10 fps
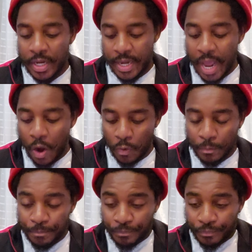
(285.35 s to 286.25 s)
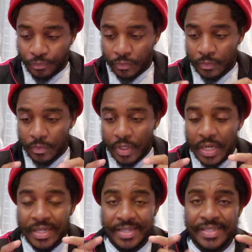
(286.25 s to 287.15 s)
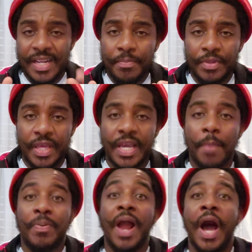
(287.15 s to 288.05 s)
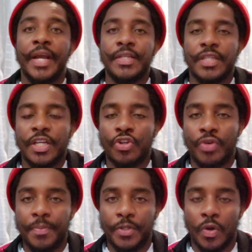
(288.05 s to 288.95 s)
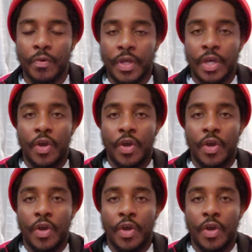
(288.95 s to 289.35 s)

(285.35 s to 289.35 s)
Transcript: Now, the same thing applies in crypto.